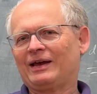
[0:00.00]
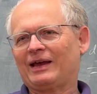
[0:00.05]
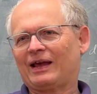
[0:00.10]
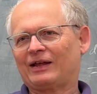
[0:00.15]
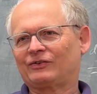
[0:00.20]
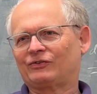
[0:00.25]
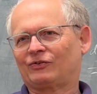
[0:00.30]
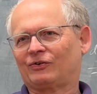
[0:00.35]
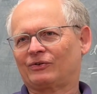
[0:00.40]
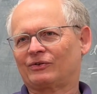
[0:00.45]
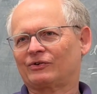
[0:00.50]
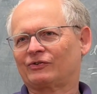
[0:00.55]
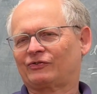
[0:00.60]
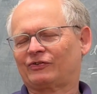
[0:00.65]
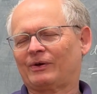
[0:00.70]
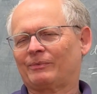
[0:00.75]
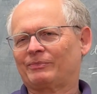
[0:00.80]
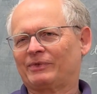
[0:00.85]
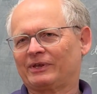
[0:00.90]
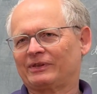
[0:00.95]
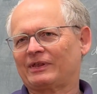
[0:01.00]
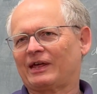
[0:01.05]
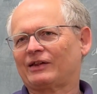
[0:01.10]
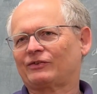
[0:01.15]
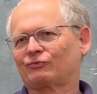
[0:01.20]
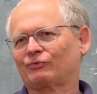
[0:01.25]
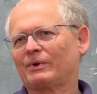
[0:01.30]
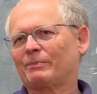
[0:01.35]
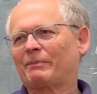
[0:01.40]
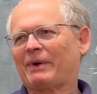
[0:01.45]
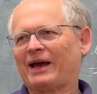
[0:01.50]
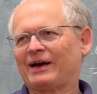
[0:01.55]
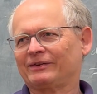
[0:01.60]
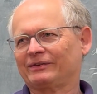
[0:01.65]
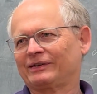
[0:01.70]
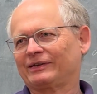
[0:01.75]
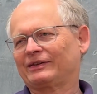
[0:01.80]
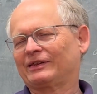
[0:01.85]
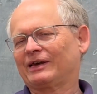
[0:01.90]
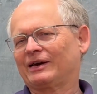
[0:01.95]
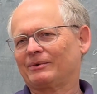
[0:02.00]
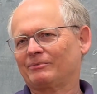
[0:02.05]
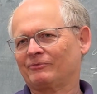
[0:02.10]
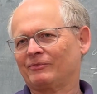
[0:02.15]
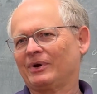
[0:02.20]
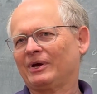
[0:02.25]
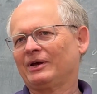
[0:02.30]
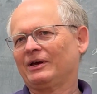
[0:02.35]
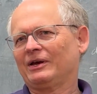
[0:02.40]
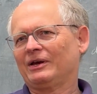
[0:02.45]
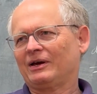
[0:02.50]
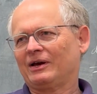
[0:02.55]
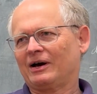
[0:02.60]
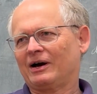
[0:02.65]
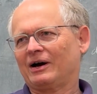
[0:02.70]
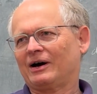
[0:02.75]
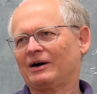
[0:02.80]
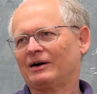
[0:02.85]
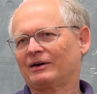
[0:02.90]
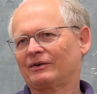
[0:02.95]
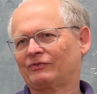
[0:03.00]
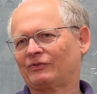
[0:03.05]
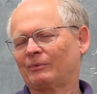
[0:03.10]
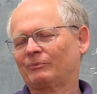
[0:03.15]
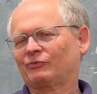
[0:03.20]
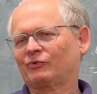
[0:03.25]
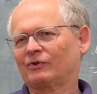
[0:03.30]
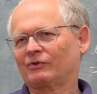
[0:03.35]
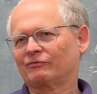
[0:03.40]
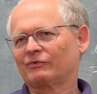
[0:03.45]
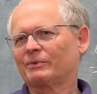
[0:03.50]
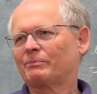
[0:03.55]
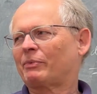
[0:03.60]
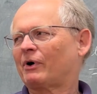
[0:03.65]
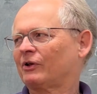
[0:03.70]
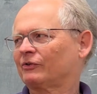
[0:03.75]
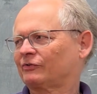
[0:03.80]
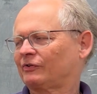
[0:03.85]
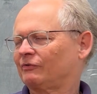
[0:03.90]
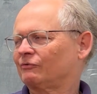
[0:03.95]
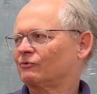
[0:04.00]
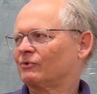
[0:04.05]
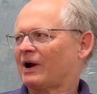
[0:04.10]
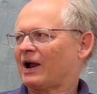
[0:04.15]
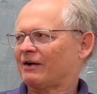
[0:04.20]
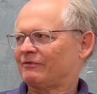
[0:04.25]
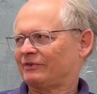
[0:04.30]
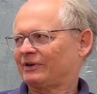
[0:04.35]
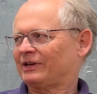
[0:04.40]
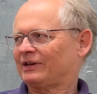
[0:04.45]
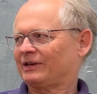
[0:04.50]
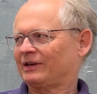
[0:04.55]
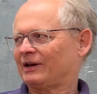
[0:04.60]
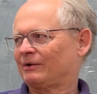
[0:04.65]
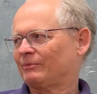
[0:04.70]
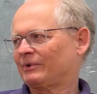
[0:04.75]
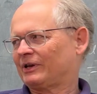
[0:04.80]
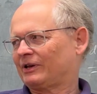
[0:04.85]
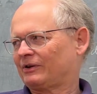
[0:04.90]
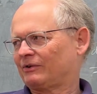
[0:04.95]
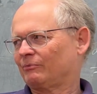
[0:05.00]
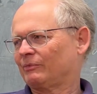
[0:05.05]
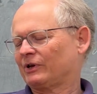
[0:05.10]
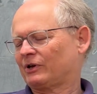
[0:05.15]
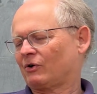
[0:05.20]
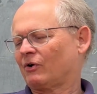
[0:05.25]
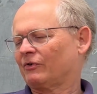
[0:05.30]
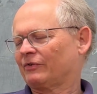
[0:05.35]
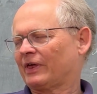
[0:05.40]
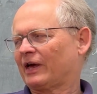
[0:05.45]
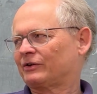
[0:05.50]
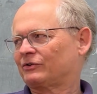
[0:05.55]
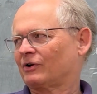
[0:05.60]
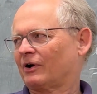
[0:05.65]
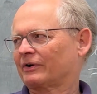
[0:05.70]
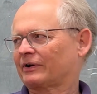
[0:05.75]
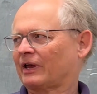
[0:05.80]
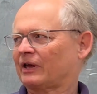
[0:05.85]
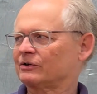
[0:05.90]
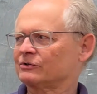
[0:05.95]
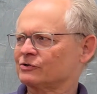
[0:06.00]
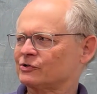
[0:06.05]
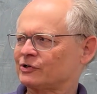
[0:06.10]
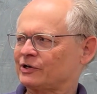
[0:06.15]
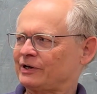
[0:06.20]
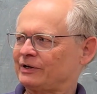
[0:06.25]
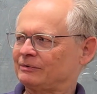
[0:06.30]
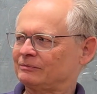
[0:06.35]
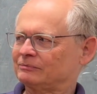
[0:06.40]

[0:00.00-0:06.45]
And so, there's something that's repelling them, some sort of repulsive gravity, and we call that dark energy.